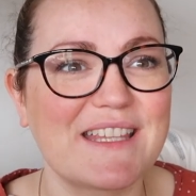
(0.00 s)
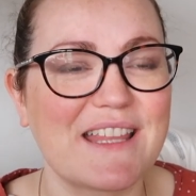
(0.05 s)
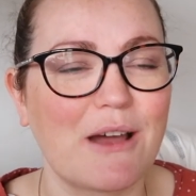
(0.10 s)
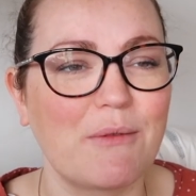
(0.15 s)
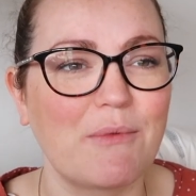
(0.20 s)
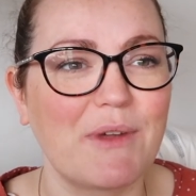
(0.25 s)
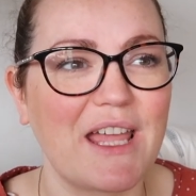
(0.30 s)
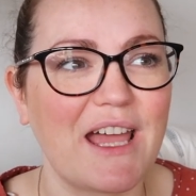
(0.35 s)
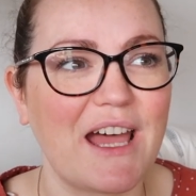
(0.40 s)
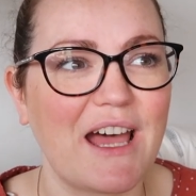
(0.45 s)

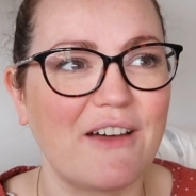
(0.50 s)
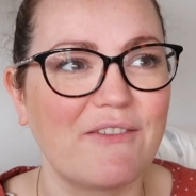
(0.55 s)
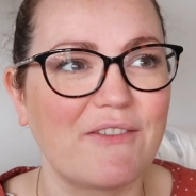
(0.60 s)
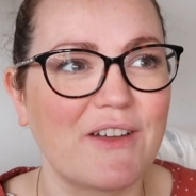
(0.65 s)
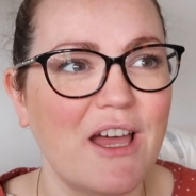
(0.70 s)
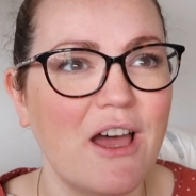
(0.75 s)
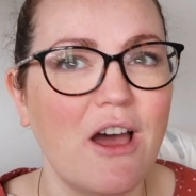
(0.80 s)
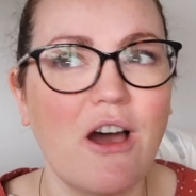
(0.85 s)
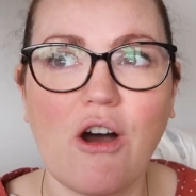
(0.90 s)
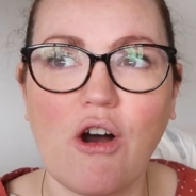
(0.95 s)
that we have
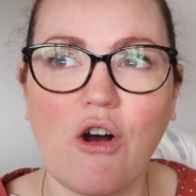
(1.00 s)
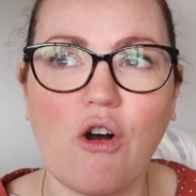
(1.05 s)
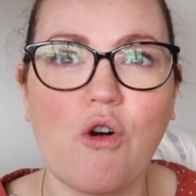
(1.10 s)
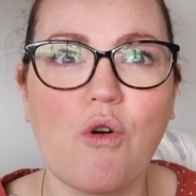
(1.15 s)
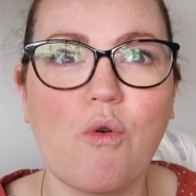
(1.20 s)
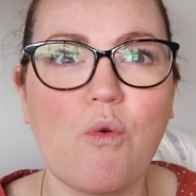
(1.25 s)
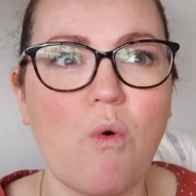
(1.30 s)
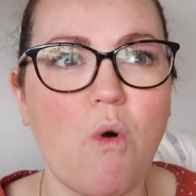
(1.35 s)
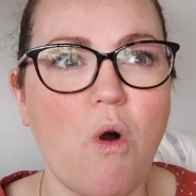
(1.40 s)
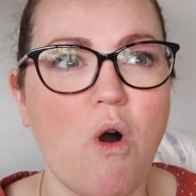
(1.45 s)
a
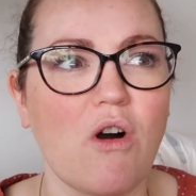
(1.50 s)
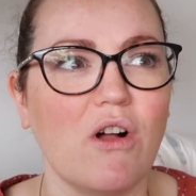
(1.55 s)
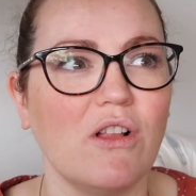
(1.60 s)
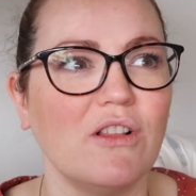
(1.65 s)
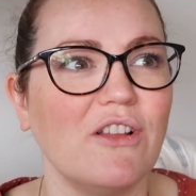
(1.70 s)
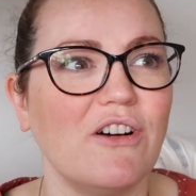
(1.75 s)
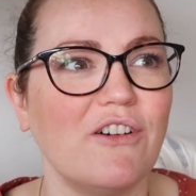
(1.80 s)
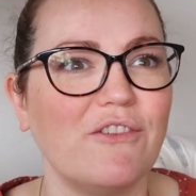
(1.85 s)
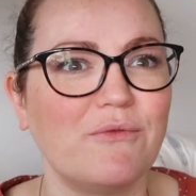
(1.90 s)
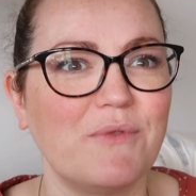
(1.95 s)
whole
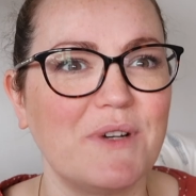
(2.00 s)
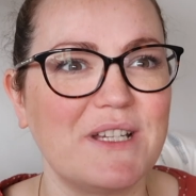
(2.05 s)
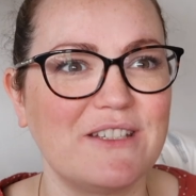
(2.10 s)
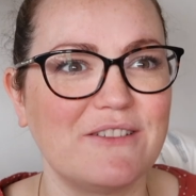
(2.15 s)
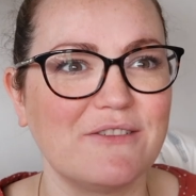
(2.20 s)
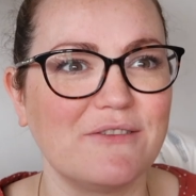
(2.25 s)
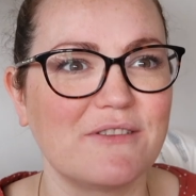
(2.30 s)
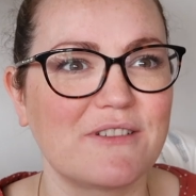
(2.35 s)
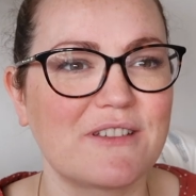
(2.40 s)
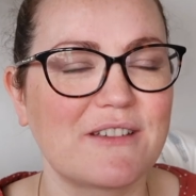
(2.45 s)
wall of
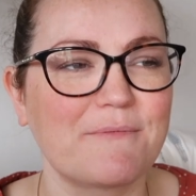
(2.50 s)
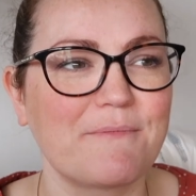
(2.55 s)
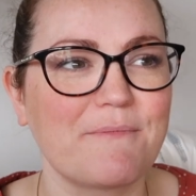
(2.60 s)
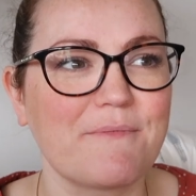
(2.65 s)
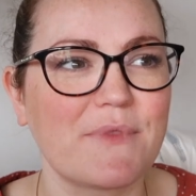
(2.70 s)
windows